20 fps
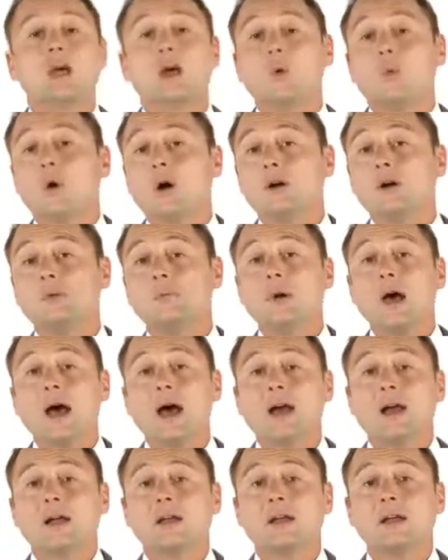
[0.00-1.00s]
Welcome
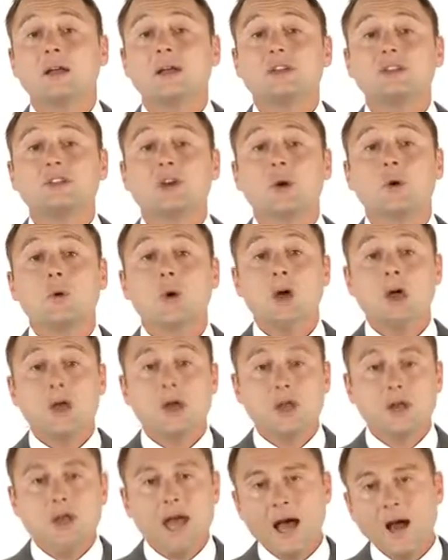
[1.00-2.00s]
back. So
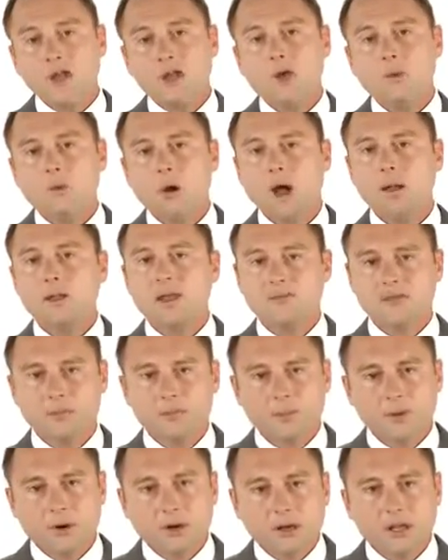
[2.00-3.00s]
now you probably have a
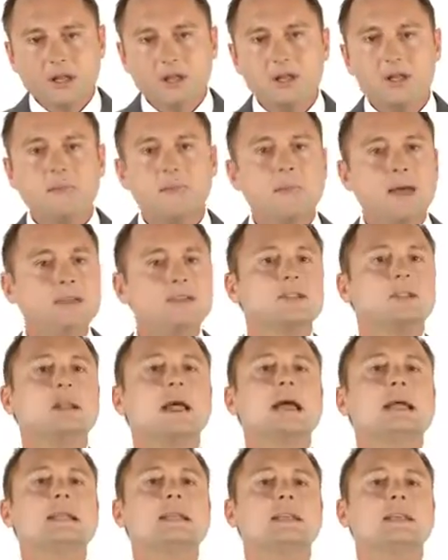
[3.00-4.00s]
pretty good mental
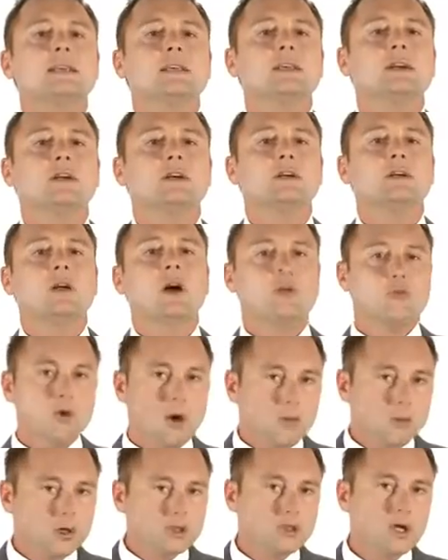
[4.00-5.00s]
idea of
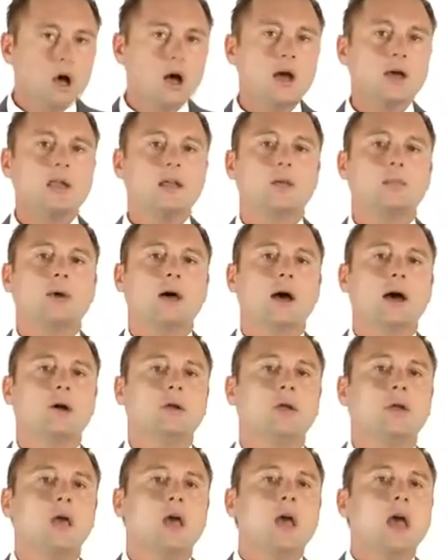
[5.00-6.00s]
what we're talking
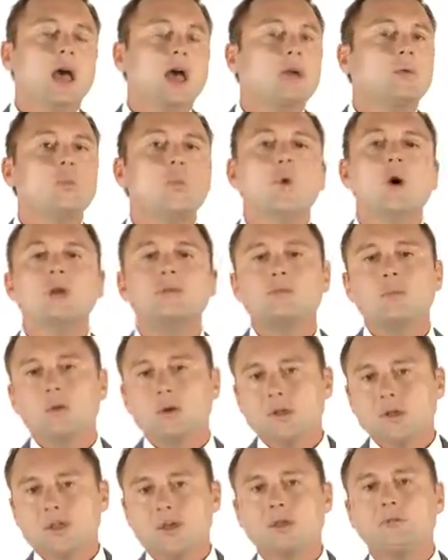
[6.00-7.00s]
about. And one
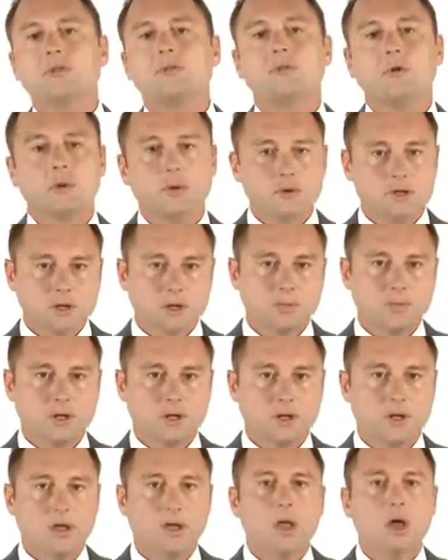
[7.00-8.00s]
more thing before we jump
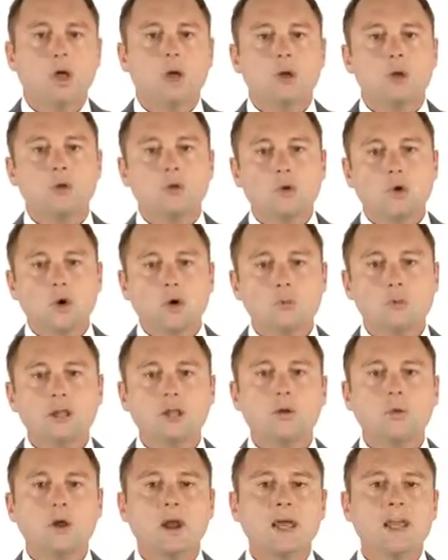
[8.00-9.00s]
in.
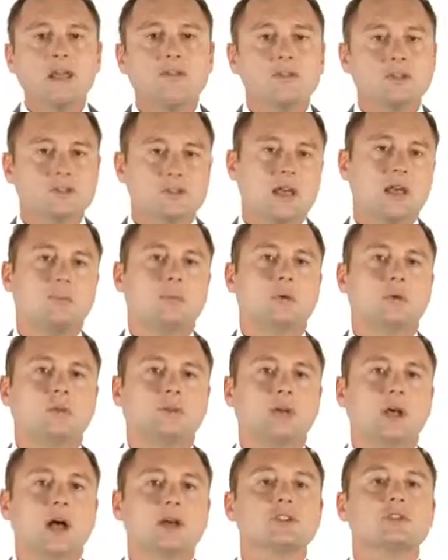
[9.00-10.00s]
Normally when I give
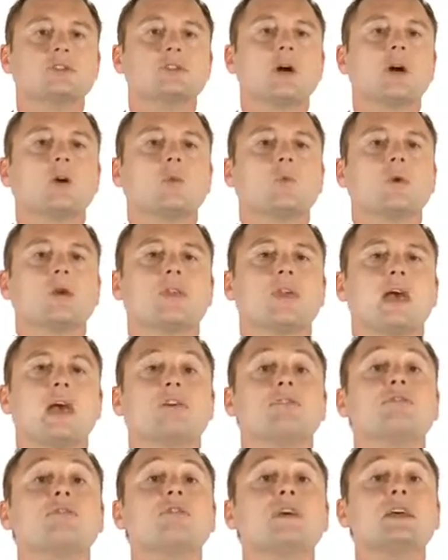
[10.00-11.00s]
examples, I start with
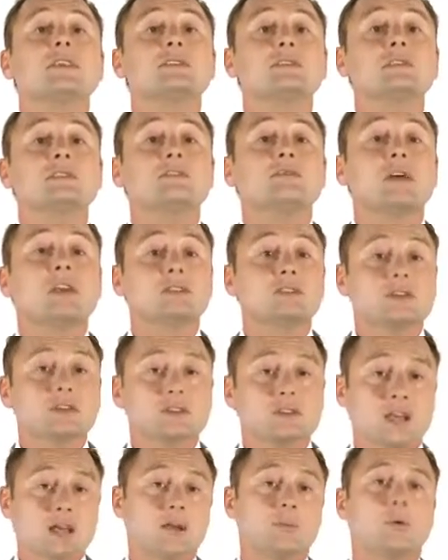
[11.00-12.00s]
a face-to-face
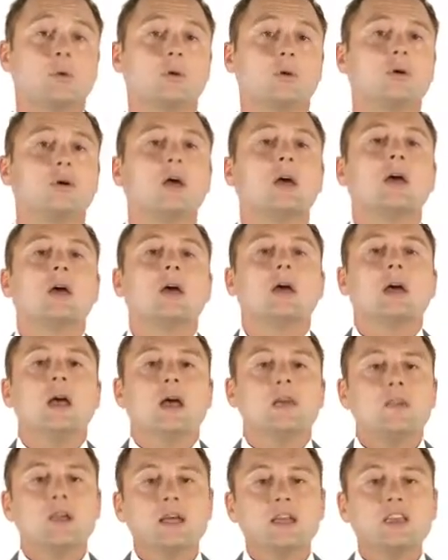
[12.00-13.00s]
example
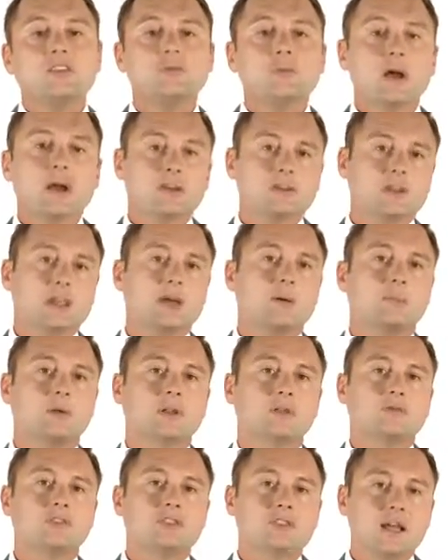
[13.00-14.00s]
and then I give my example
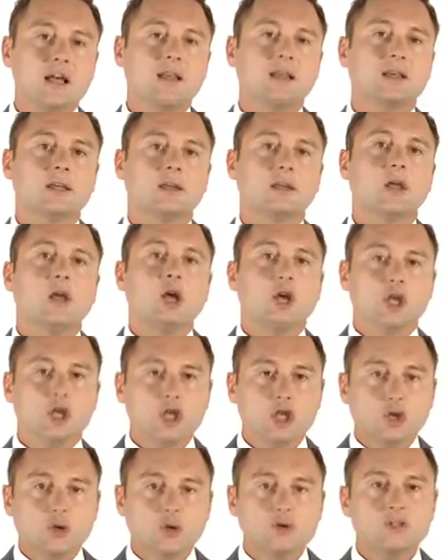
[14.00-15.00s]
of selling
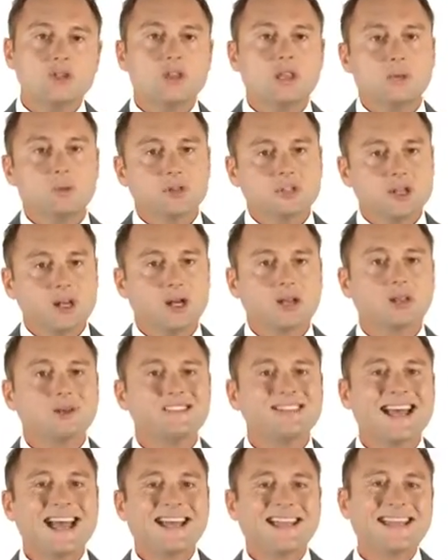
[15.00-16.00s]
using the particular
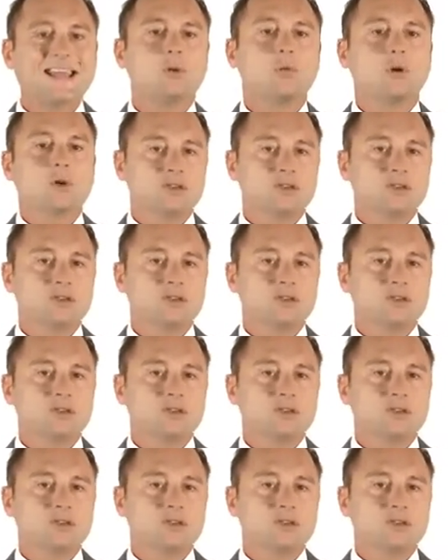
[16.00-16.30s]
technique we're